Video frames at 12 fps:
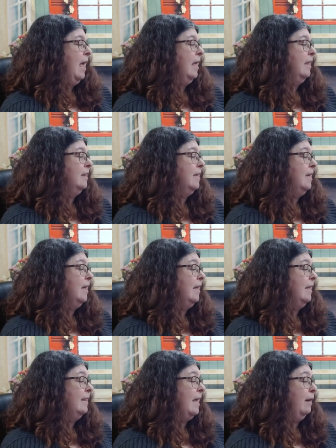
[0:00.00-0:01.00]
And
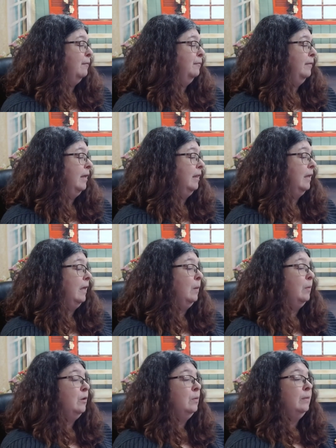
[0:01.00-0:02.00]
then that feeling
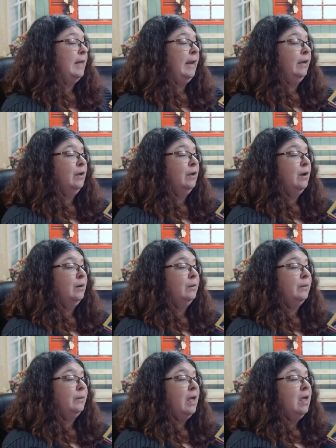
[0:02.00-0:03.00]
when you let it
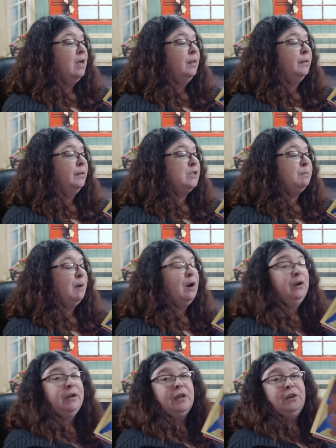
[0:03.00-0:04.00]
go, the
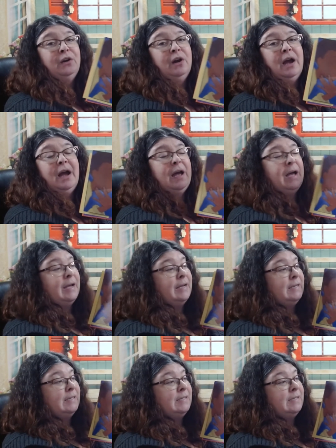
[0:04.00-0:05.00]
spark in your
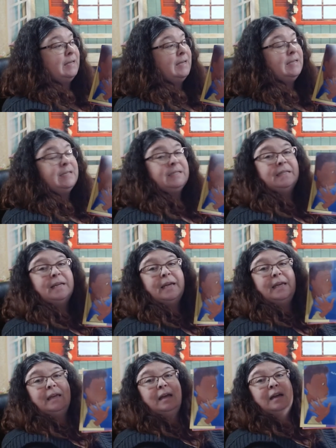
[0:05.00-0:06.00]
eyes is
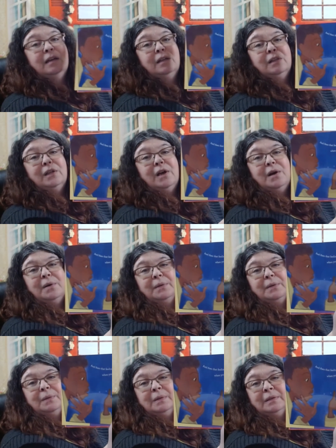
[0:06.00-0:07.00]
like a
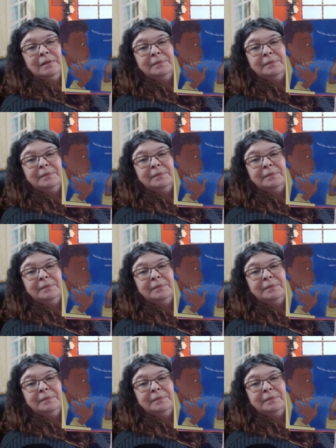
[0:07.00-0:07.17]
glow.